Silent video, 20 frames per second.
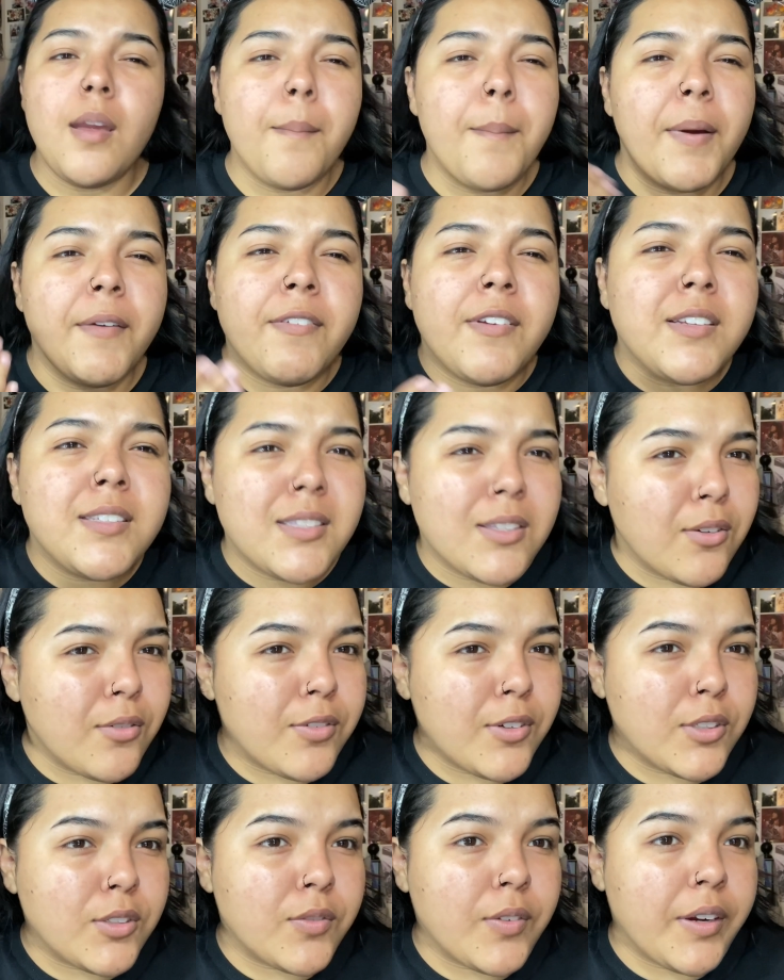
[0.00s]
My face still
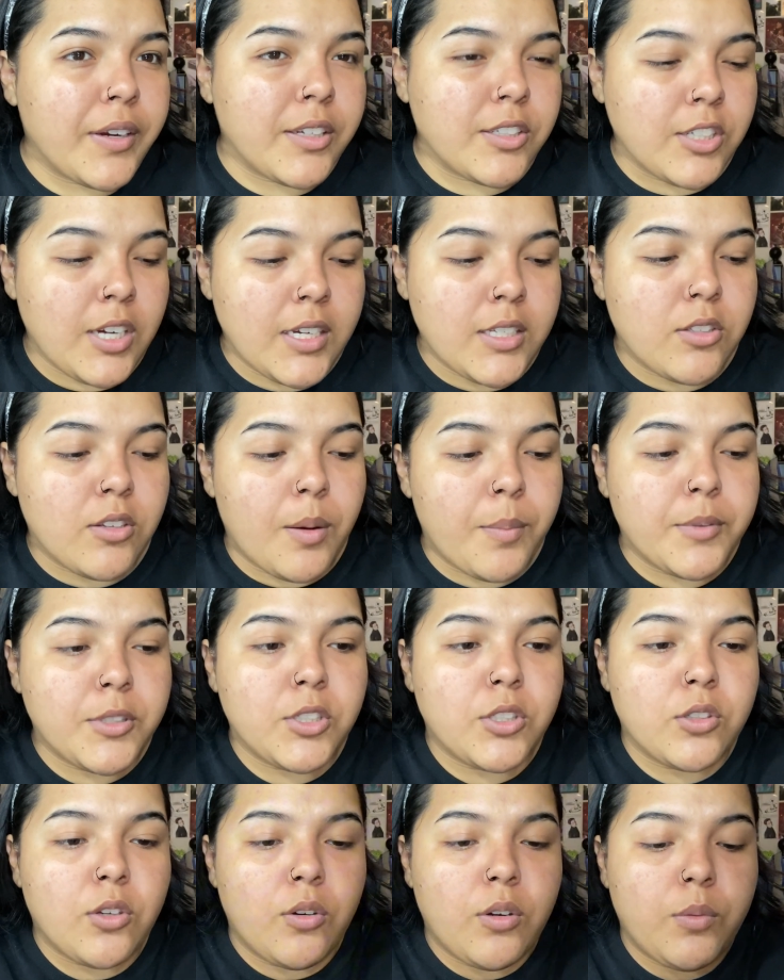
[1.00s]
feels very dry, so I'm gonna
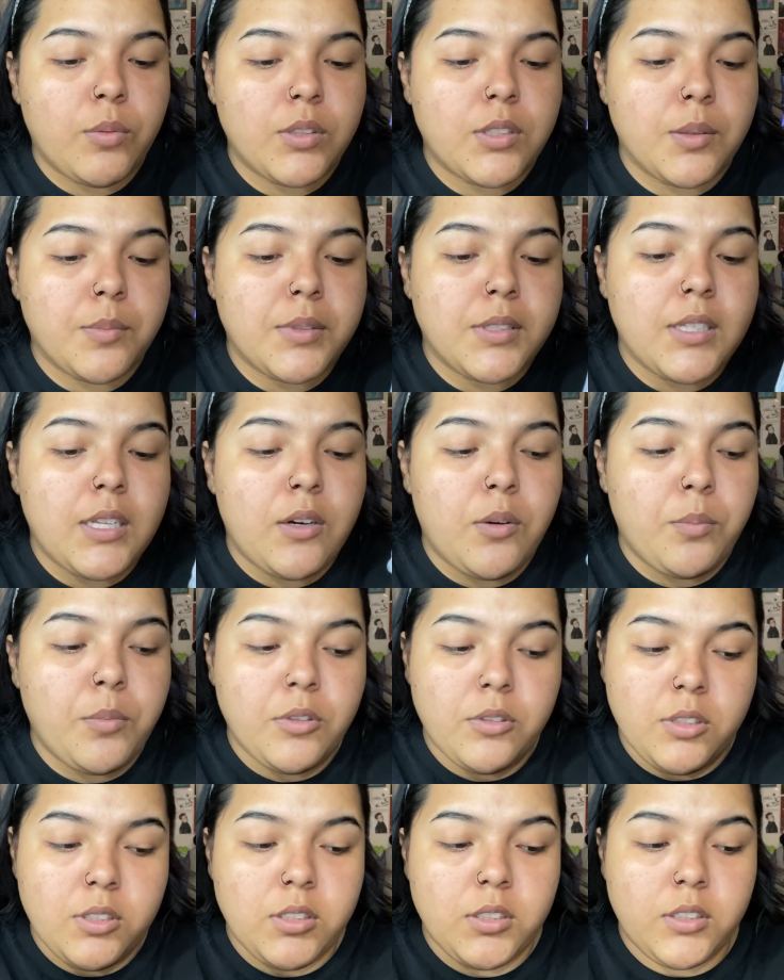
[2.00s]
just go in with some snail
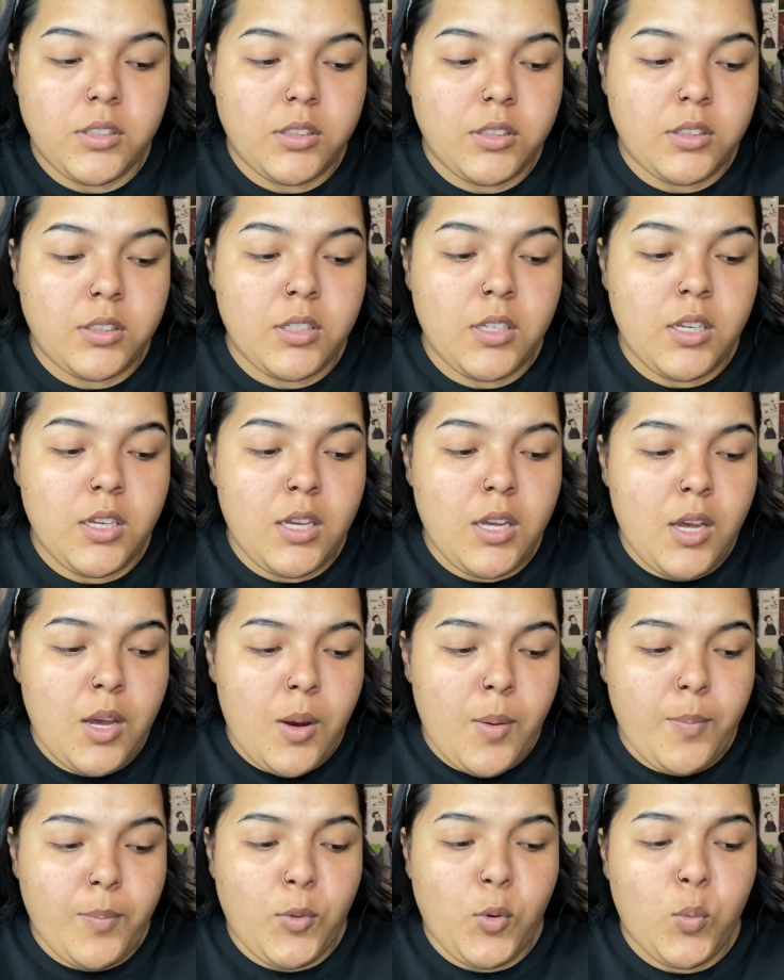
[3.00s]
mucus.
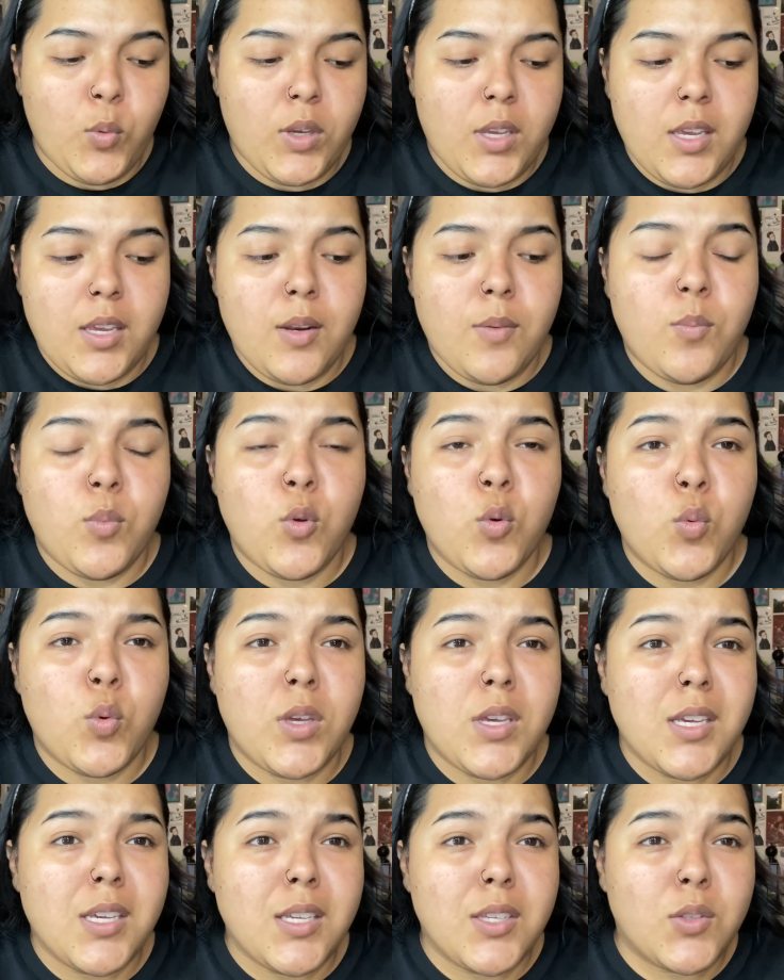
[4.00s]

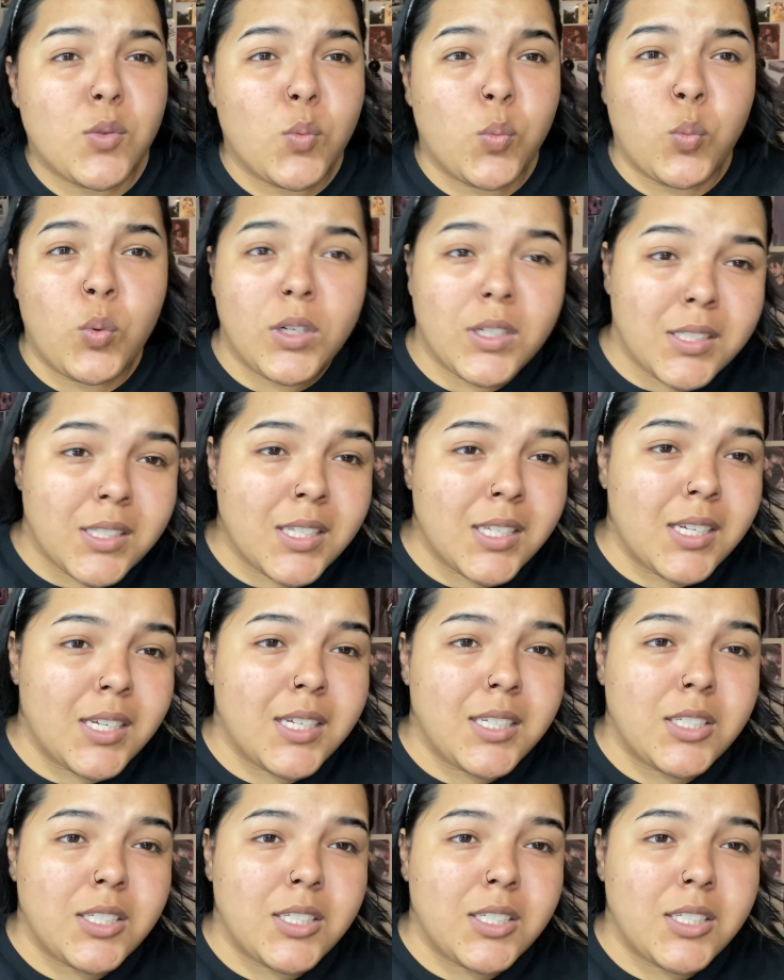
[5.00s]
Mucus. What is it?